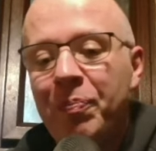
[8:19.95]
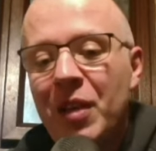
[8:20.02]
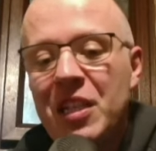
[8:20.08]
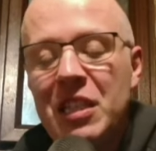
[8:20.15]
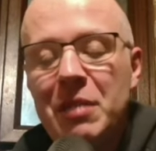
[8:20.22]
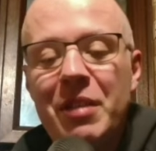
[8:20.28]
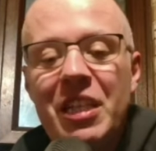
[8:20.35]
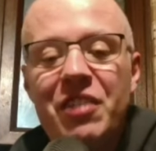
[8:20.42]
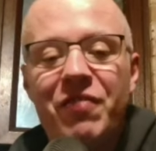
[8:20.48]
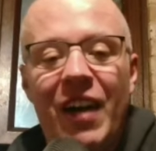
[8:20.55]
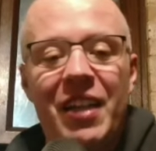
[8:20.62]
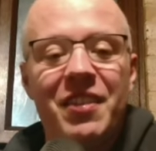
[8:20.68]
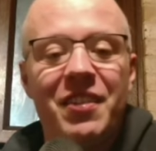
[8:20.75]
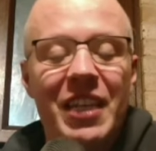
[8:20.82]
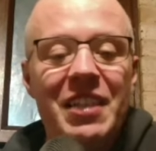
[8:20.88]
And some of these
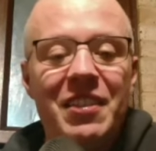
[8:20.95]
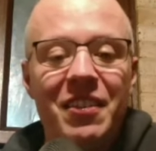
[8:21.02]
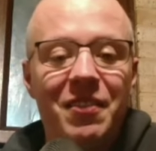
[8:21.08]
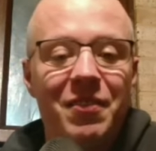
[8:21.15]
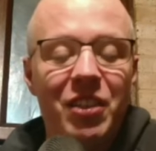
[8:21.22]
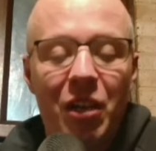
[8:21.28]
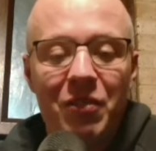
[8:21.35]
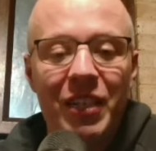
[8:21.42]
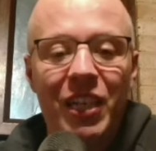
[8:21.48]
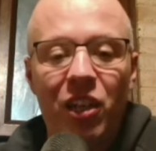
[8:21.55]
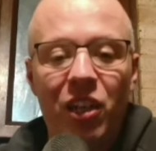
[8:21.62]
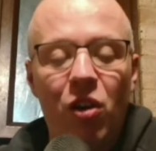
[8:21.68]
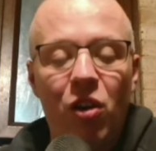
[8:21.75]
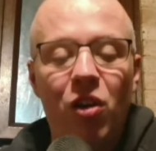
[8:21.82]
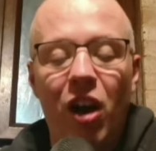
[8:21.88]
fans need to, you know, take a
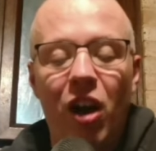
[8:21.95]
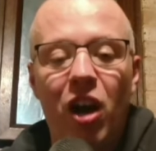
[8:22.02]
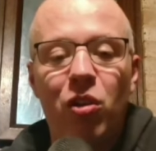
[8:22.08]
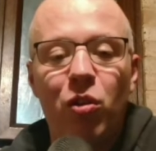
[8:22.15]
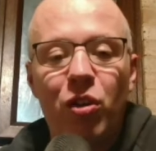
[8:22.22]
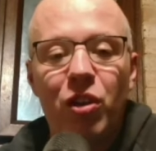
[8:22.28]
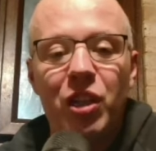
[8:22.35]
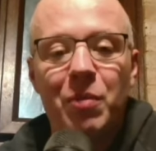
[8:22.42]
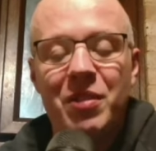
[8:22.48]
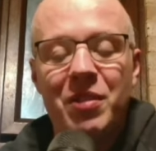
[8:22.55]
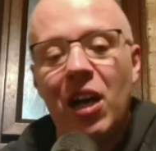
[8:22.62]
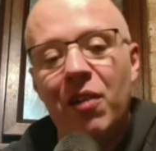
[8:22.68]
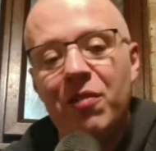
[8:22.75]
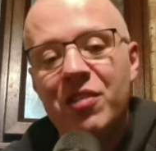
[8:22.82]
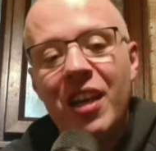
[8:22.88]
long, hard look at
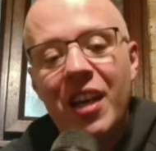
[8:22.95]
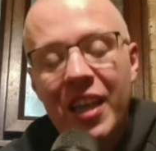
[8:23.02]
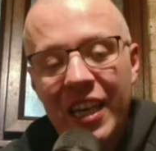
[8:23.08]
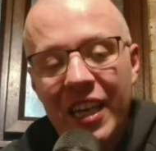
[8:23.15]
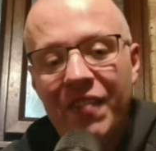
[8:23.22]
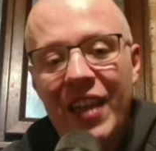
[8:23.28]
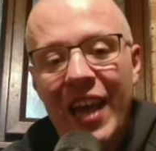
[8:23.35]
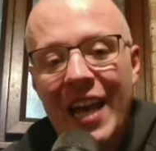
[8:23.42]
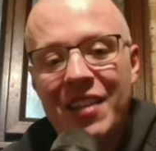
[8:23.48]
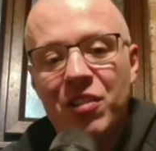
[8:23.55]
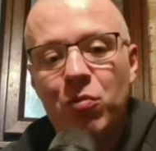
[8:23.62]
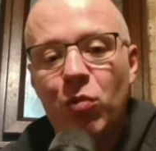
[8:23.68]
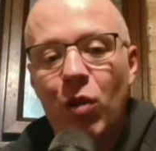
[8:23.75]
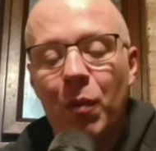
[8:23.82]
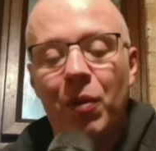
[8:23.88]
themselves, give their heads a
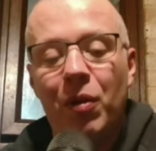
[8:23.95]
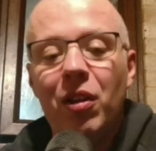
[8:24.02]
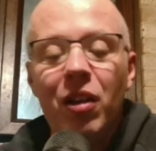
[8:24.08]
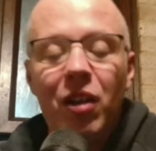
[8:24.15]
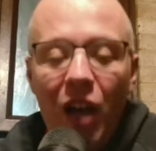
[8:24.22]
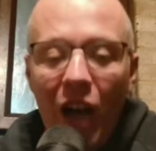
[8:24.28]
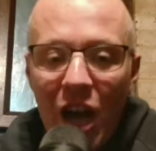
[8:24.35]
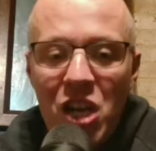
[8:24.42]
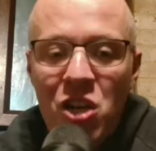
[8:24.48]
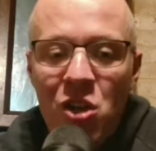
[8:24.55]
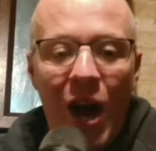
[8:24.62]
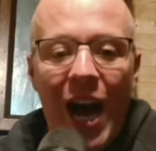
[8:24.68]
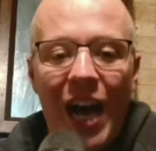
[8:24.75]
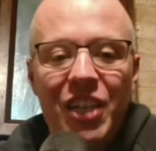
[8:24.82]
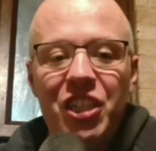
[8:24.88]
wobble, and
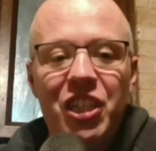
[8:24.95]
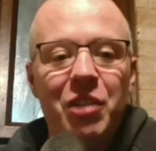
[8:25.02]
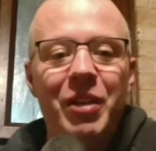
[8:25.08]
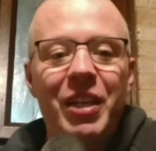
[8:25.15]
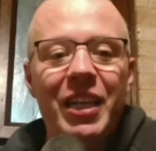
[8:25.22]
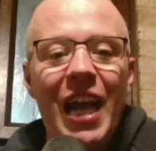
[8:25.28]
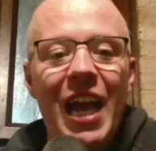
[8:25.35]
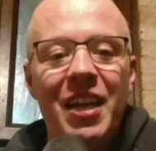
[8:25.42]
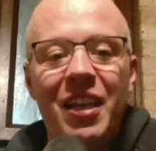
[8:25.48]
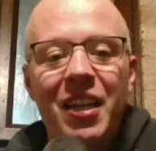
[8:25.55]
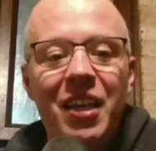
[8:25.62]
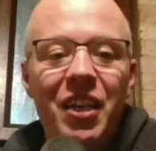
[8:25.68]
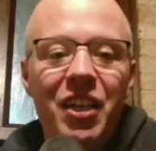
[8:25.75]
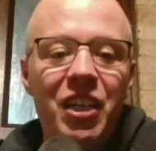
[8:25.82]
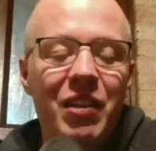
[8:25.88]
not actually do it again.
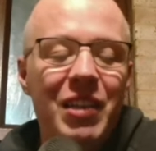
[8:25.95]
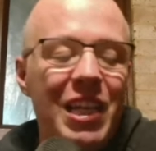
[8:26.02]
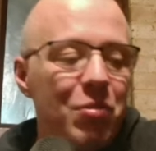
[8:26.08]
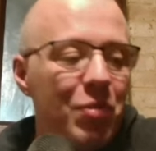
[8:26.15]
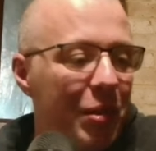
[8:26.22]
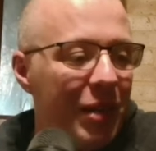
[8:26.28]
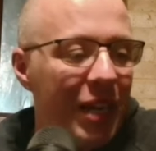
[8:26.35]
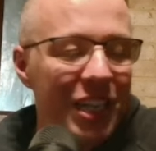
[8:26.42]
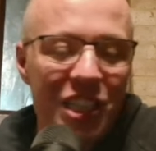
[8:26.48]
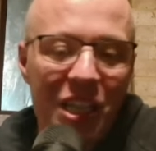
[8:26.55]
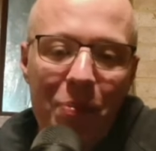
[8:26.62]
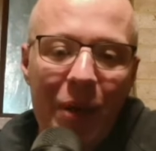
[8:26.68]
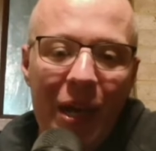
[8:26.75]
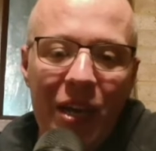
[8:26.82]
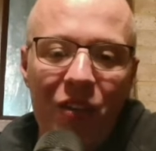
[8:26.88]
You know, that's what I would actually
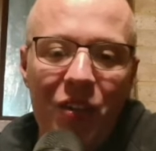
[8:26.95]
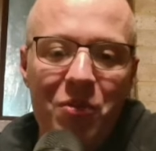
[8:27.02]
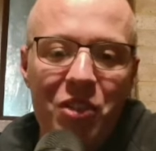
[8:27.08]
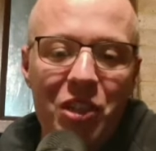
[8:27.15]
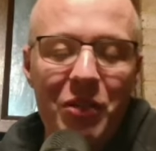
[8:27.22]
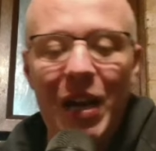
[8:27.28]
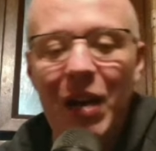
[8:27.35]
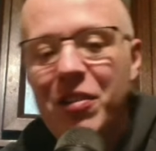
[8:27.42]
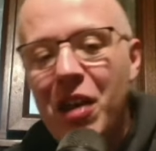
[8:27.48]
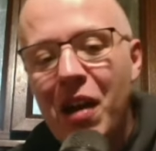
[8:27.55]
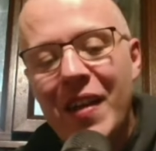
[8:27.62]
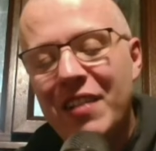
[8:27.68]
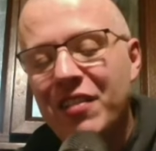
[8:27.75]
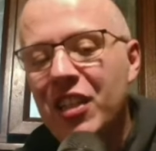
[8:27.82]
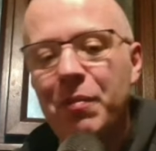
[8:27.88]
appeal on them to do. Now, I know
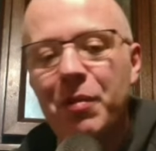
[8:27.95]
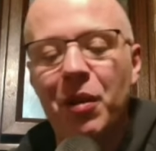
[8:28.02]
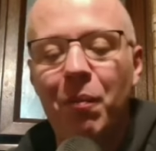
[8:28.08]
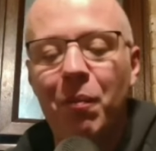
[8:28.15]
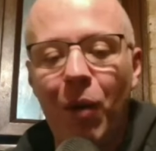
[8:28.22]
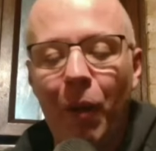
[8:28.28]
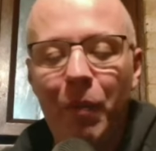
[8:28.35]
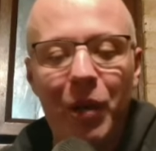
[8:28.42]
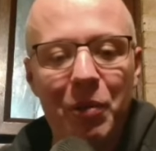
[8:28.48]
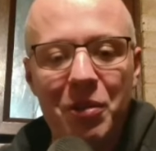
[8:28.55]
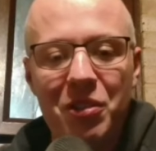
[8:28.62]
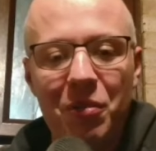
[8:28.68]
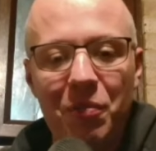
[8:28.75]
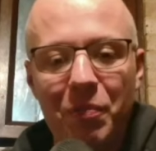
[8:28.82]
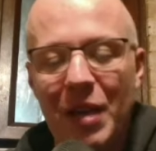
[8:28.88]
that's going to be unpopular with
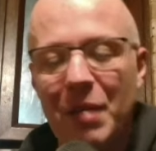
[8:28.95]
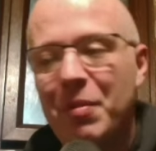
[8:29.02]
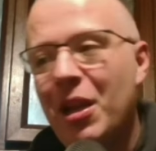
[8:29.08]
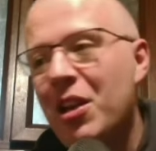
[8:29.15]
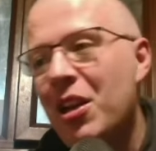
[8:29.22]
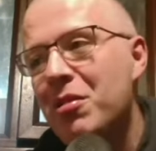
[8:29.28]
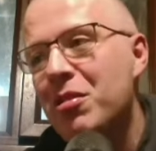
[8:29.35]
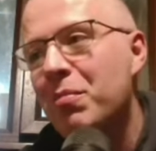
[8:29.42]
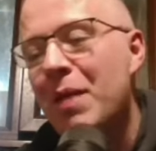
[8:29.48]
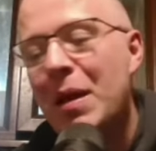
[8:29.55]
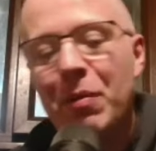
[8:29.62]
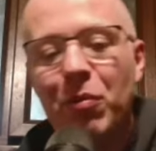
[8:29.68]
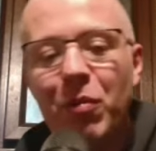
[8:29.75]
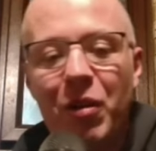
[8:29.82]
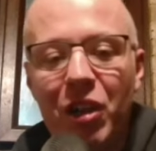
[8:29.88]
some people. I know some
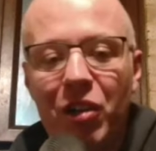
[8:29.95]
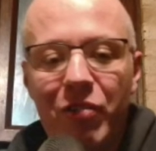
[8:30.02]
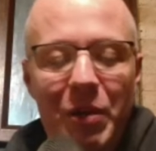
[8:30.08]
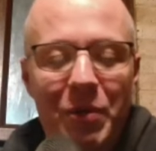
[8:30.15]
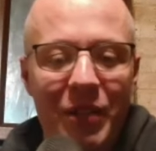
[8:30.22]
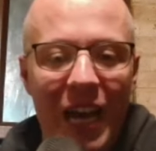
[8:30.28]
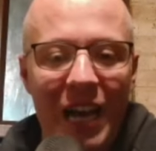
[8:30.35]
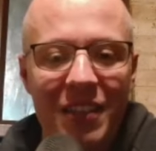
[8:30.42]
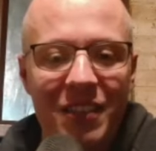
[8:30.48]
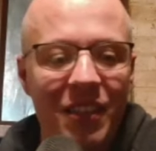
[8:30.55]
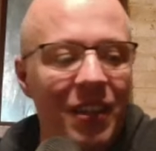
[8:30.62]
people won't agree with that.